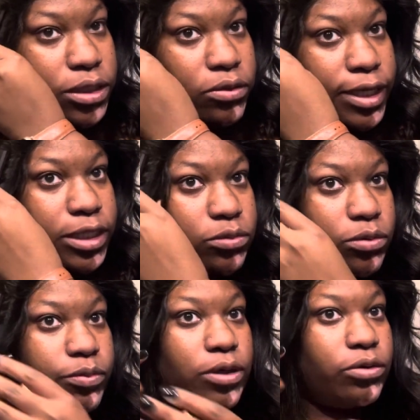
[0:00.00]
so that's what
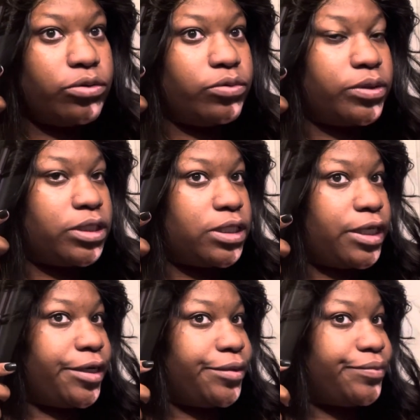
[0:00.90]
we're going to do with this
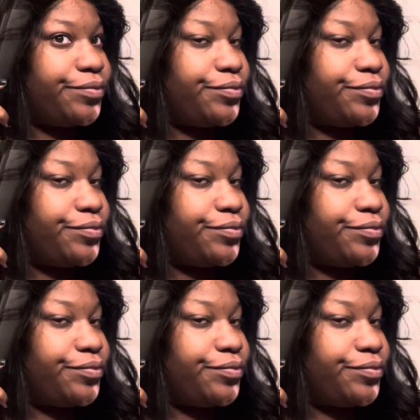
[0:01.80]
hair.